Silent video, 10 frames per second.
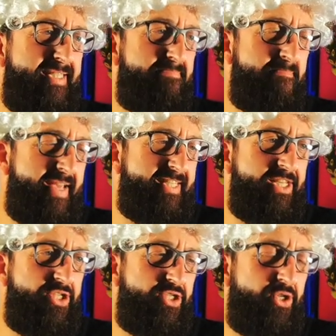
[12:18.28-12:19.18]

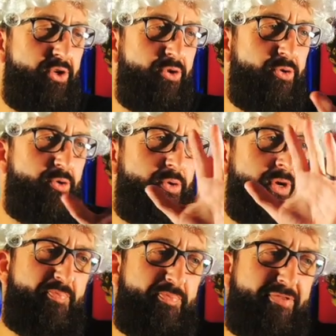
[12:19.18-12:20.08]
message to
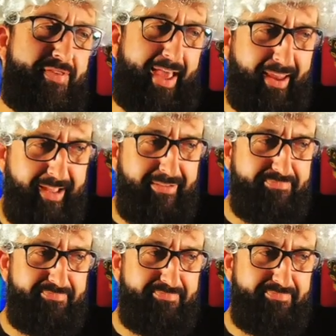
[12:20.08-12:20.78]
seller.